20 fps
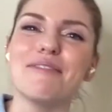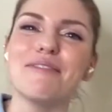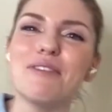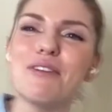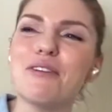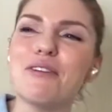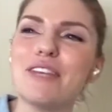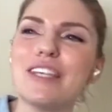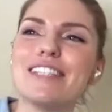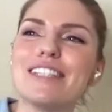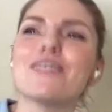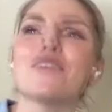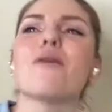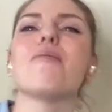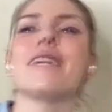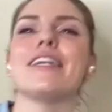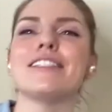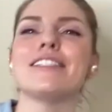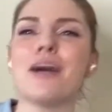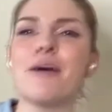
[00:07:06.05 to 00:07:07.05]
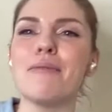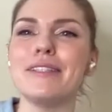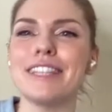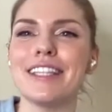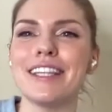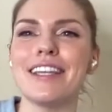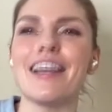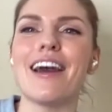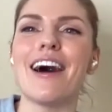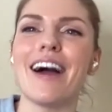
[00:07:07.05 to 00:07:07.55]
more of these topics up
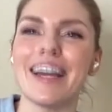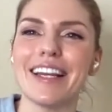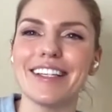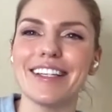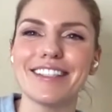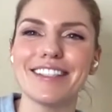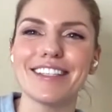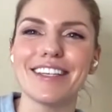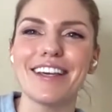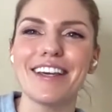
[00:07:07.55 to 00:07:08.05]
into the light.